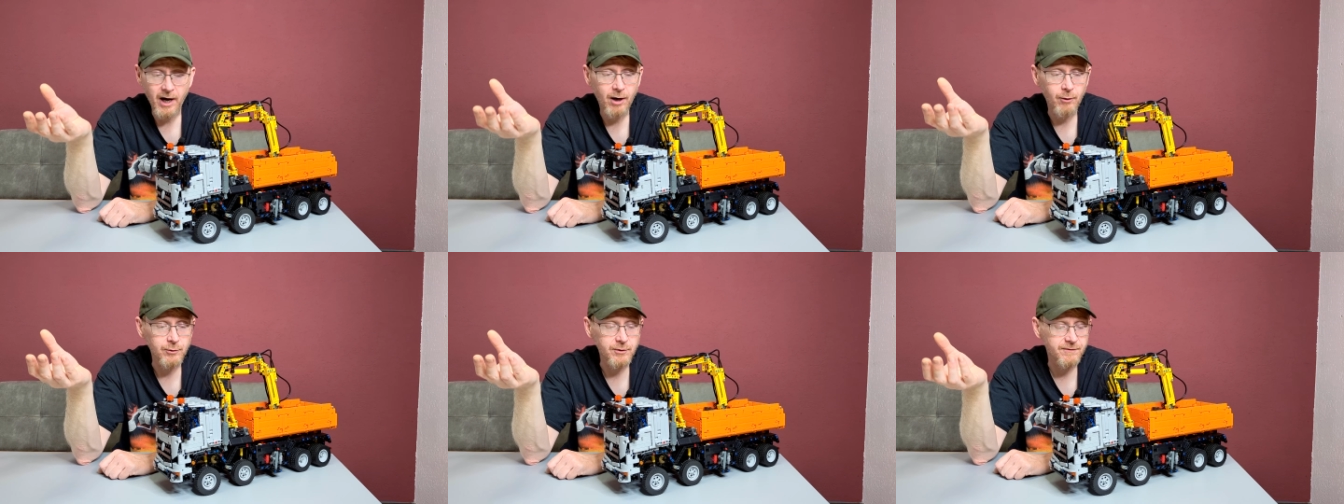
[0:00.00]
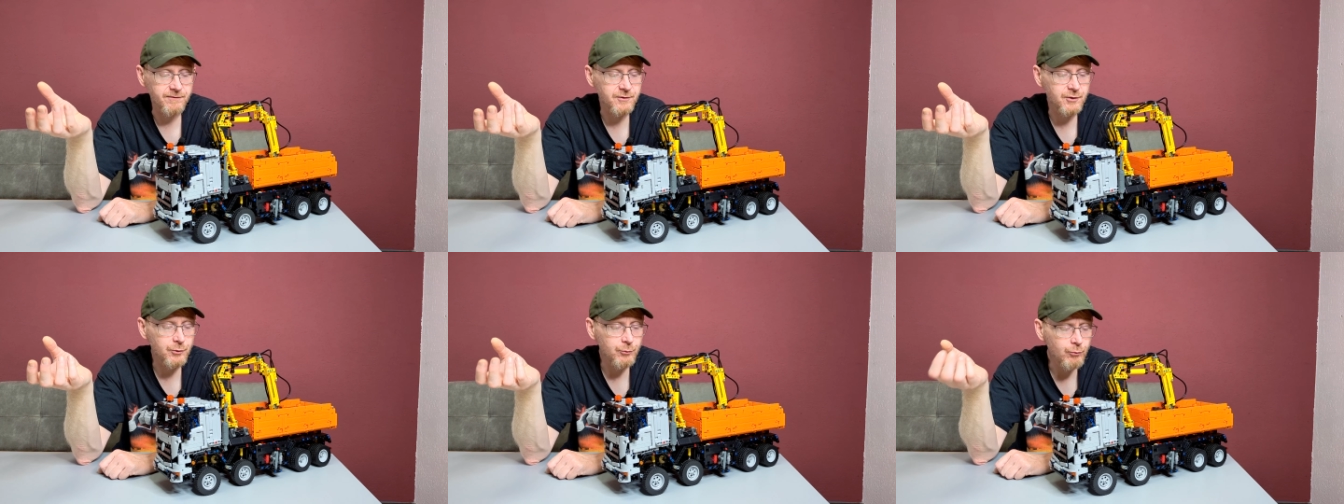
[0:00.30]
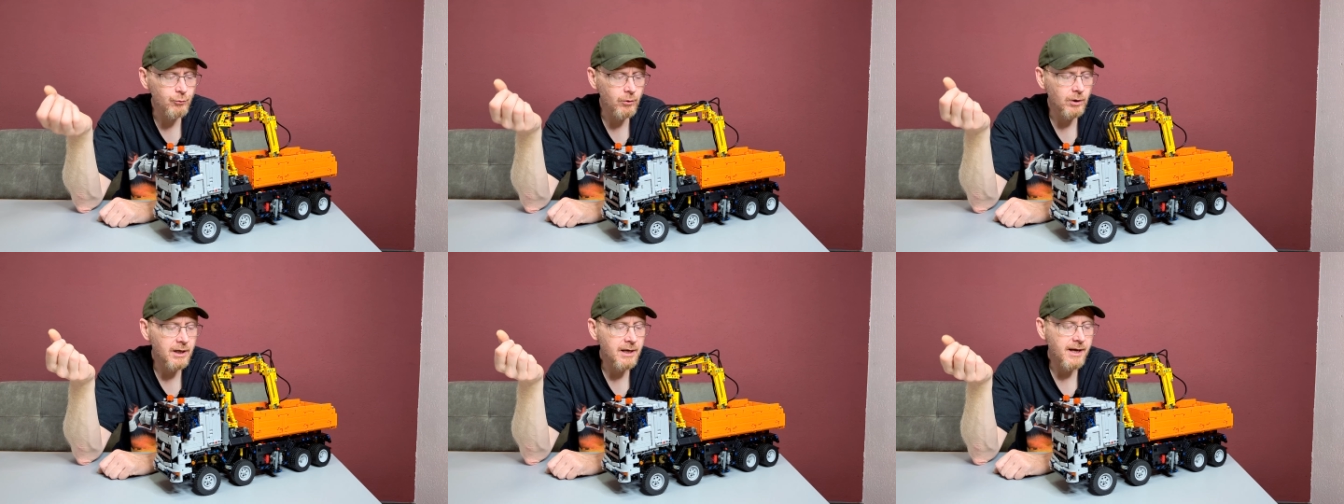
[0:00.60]
out of
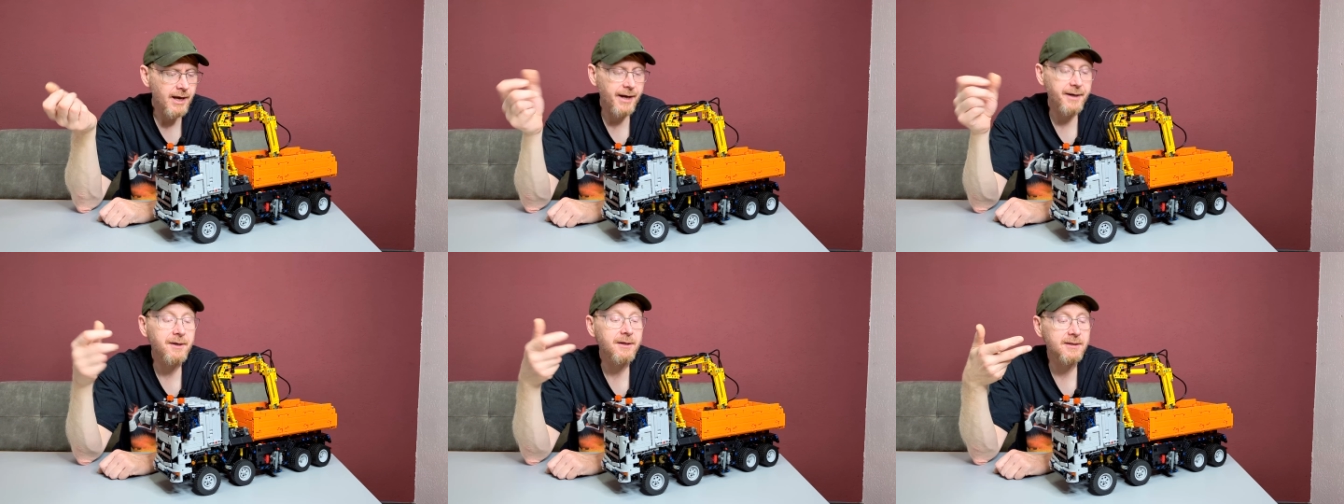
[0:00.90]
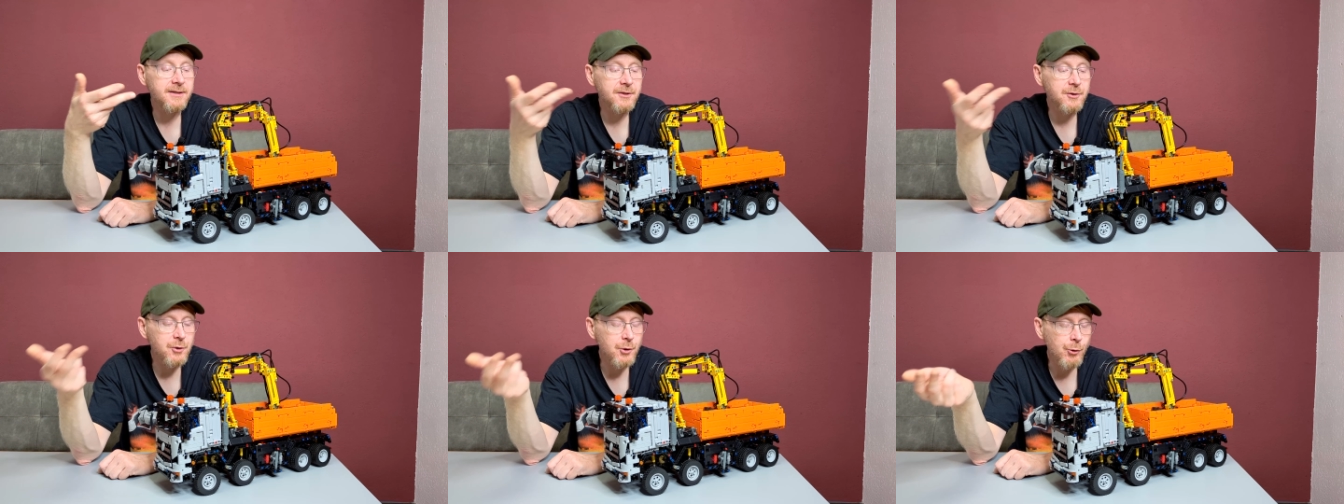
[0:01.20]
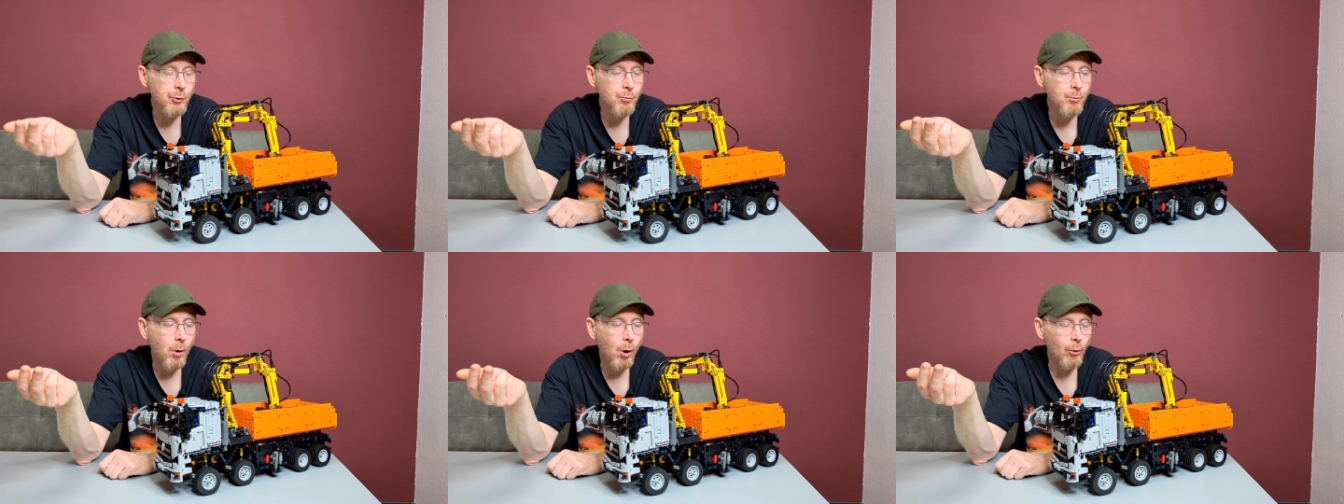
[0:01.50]
2, and it's a
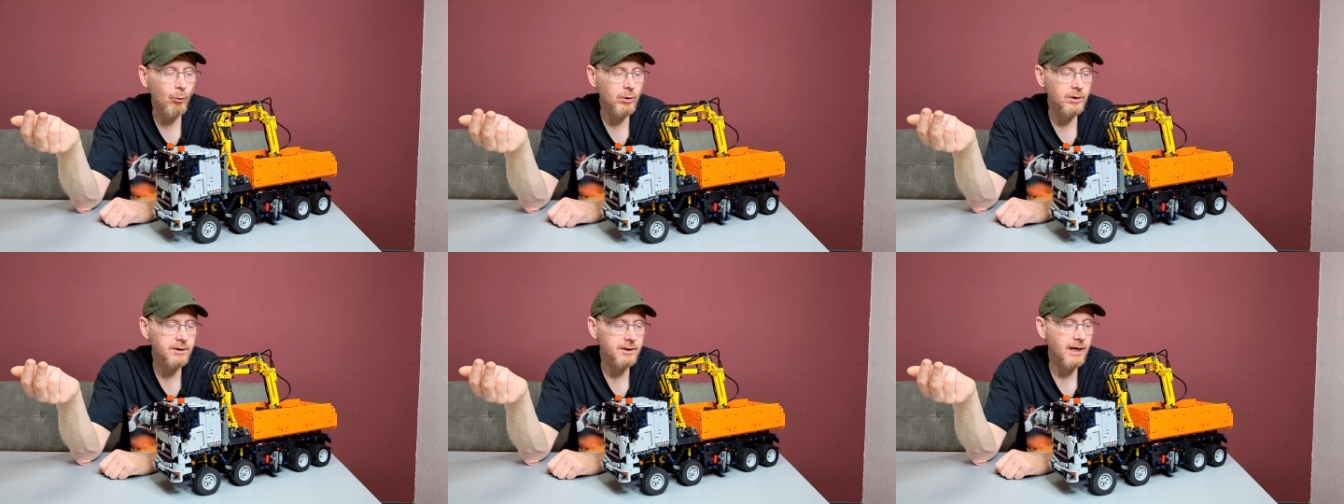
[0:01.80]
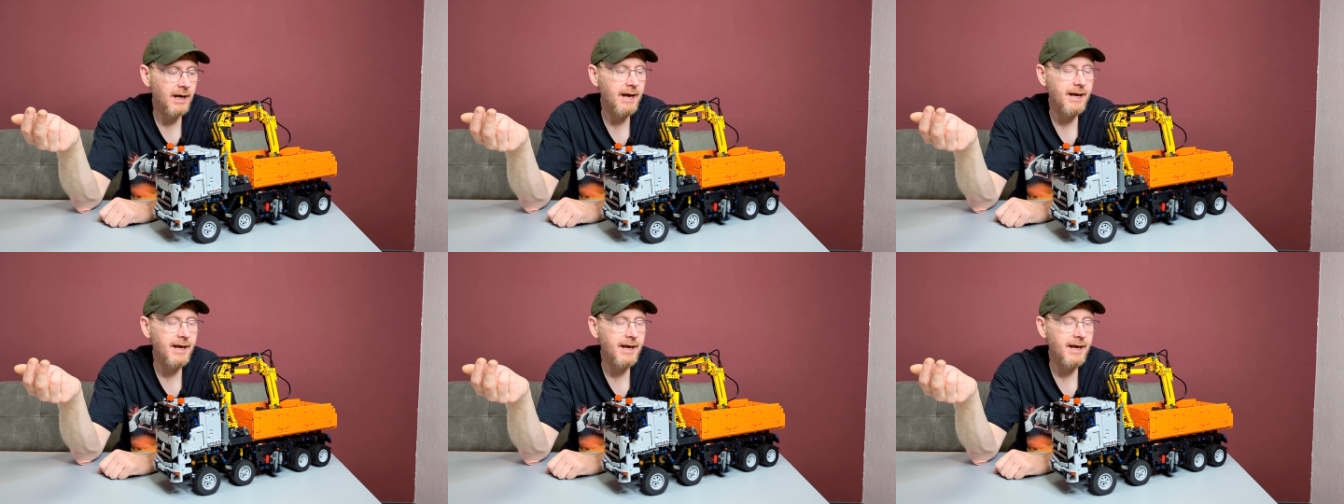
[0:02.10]
new mold.